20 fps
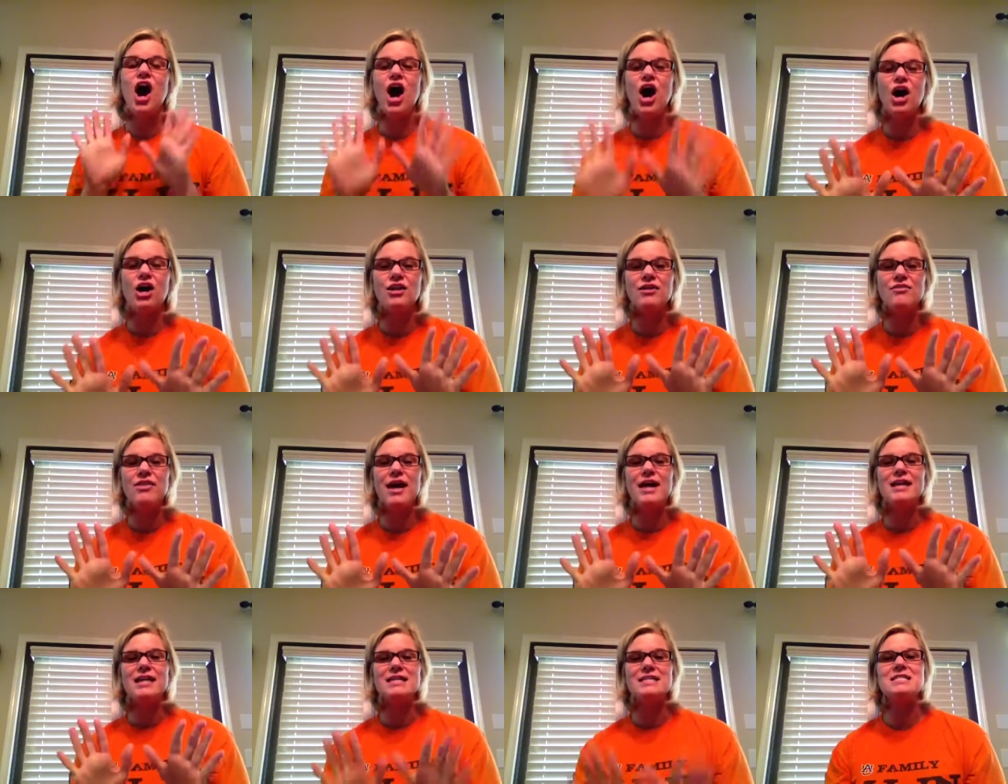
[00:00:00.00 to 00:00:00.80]
All of
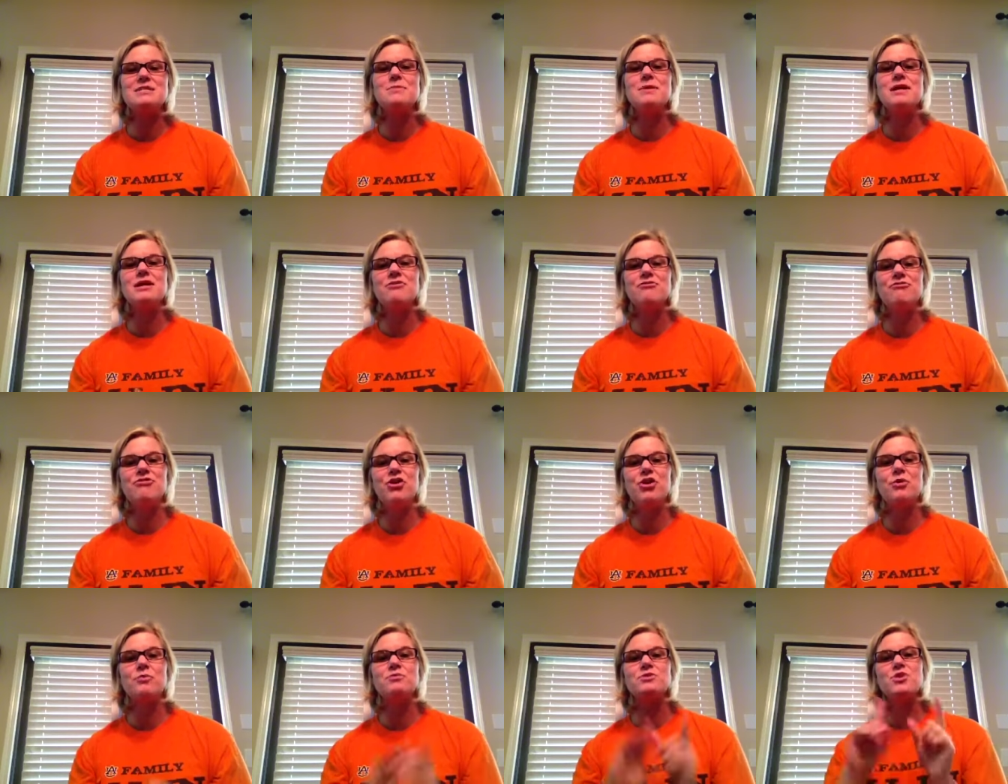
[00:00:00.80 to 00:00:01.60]
that needs to be
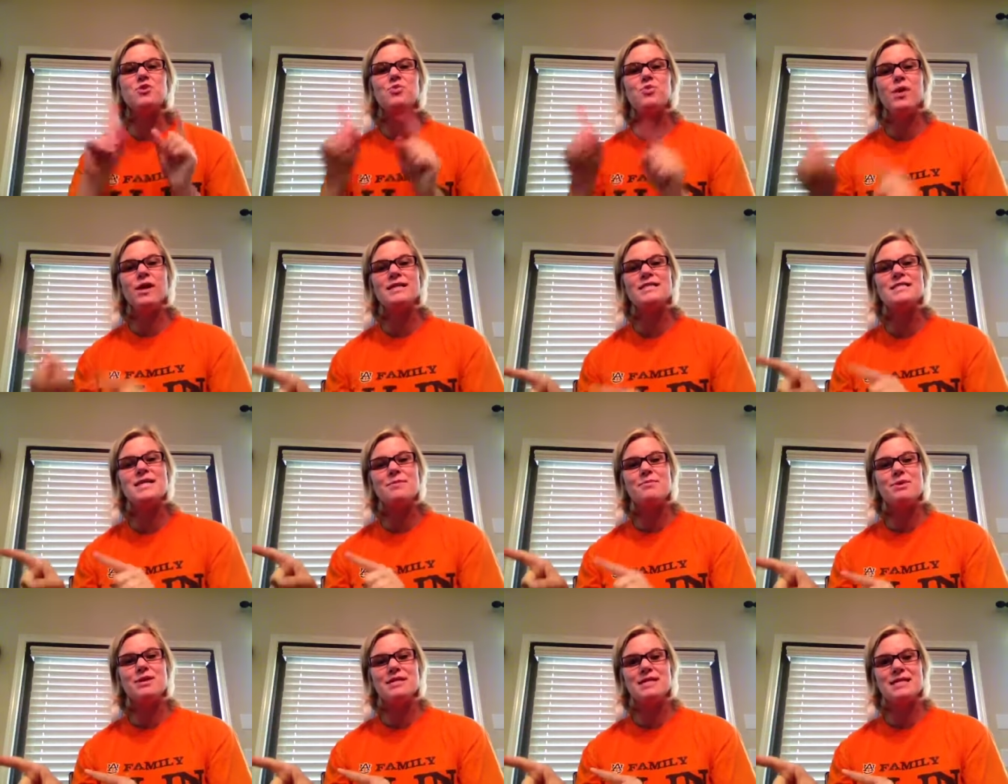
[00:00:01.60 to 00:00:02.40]
confirmed once they
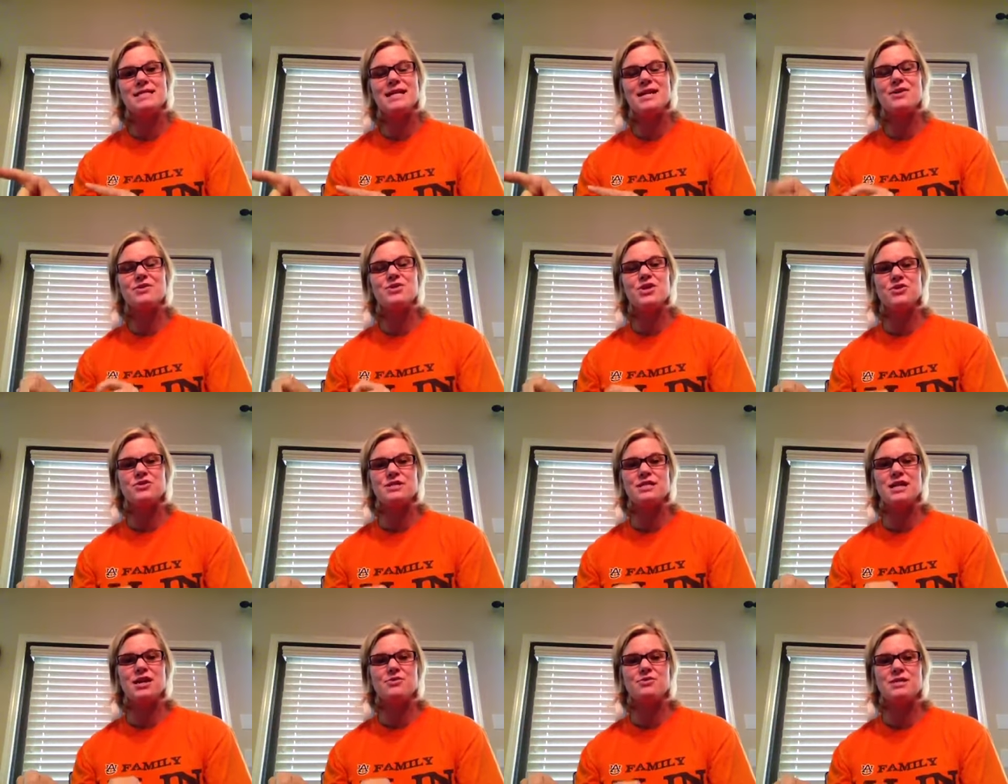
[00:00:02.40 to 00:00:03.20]
put details on
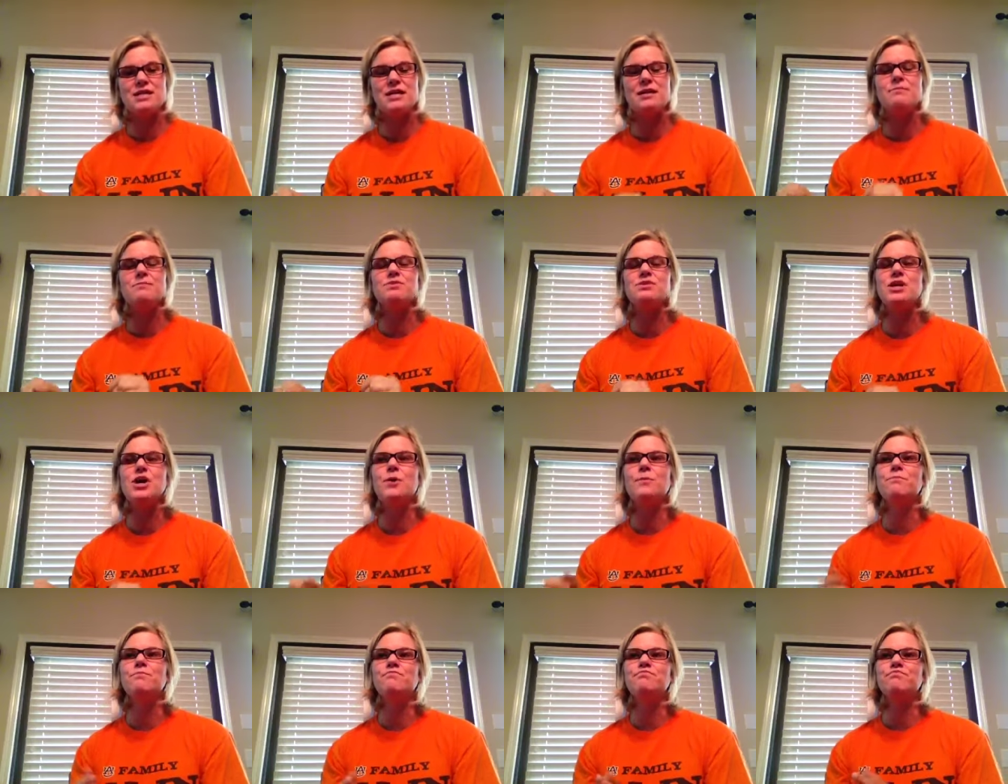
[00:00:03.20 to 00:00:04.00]
TOT. So
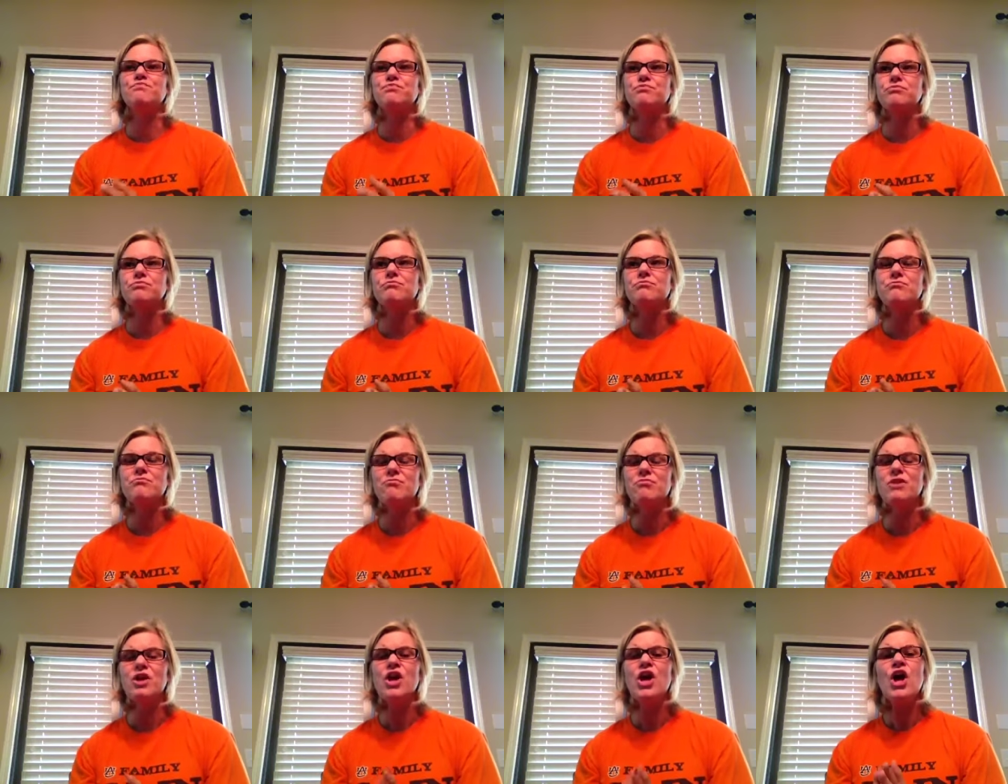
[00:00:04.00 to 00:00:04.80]

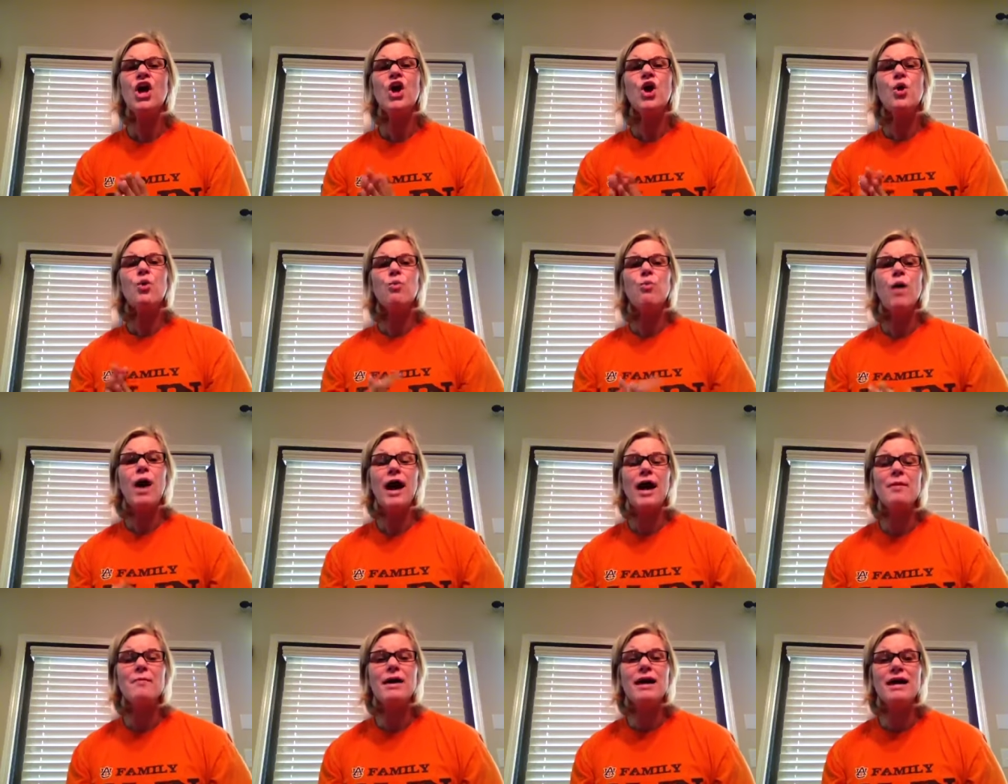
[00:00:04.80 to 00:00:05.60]

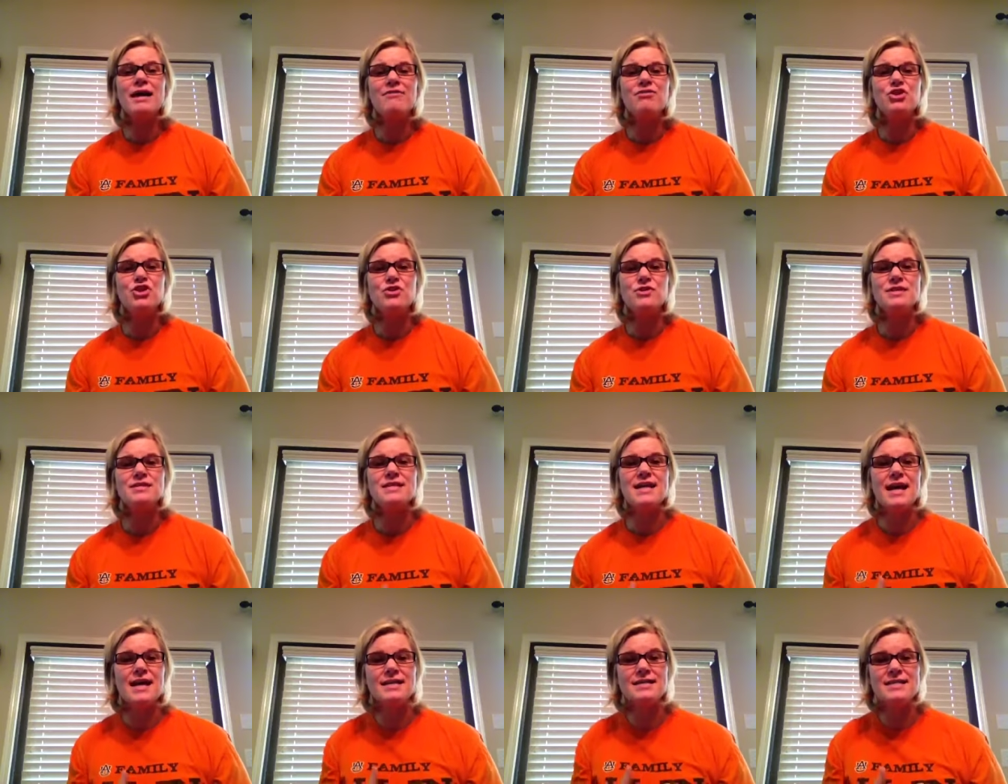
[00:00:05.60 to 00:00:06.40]
why am I giving you this
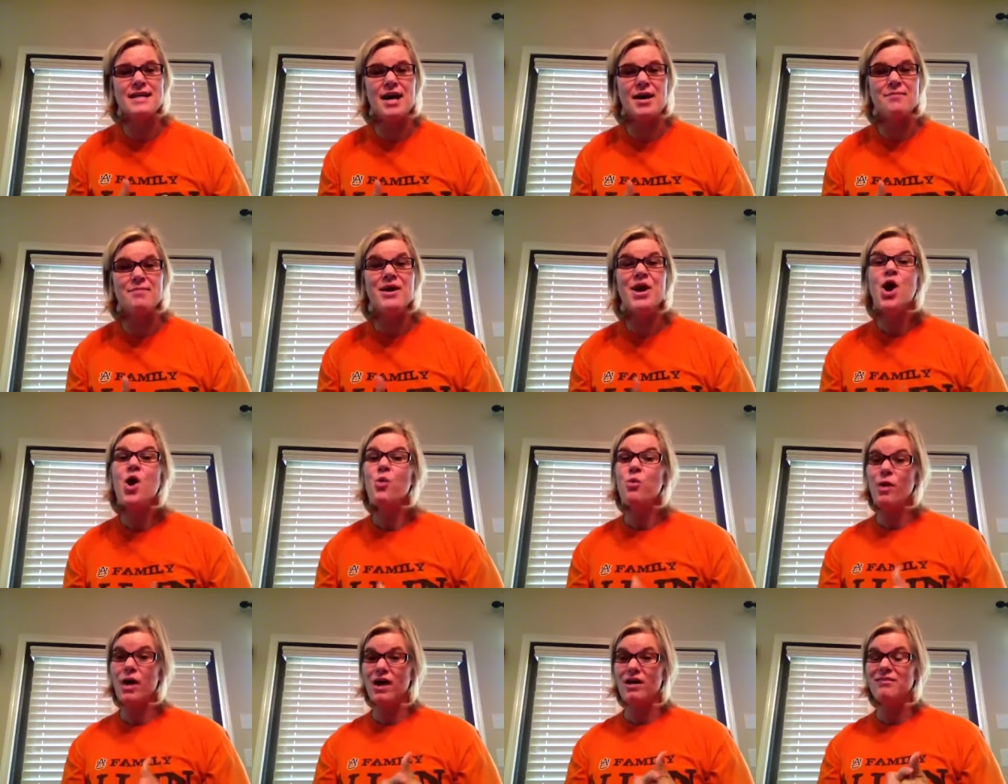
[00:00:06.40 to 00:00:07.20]
heads up?
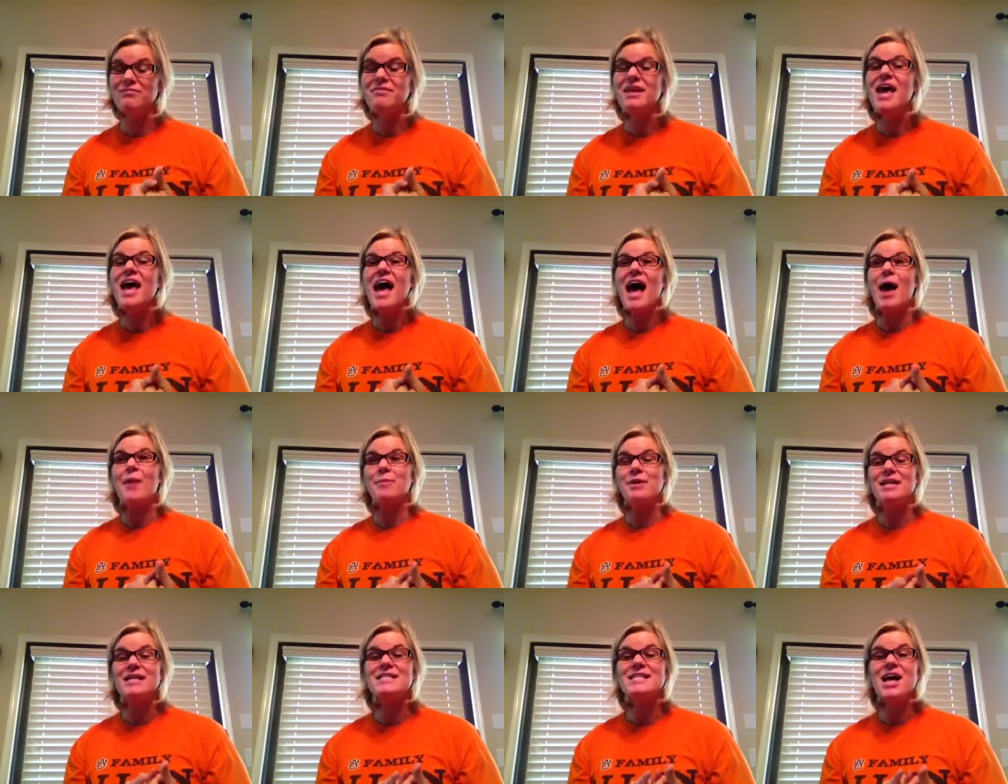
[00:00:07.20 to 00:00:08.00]
Well, I'm
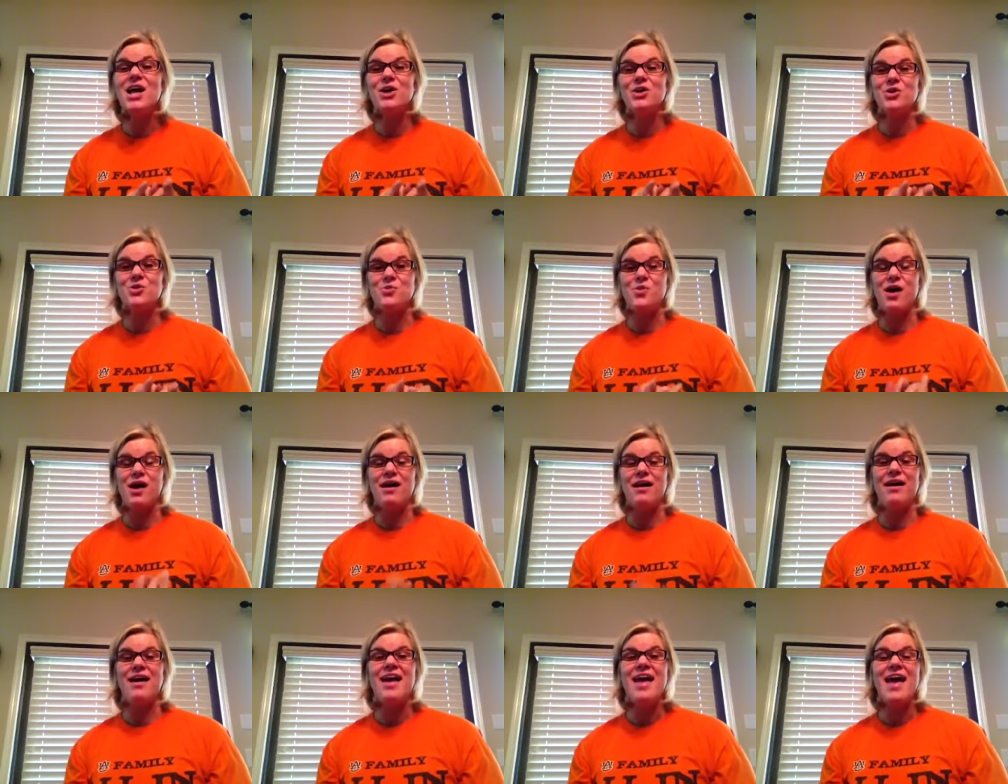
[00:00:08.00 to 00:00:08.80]
gonna tell you why.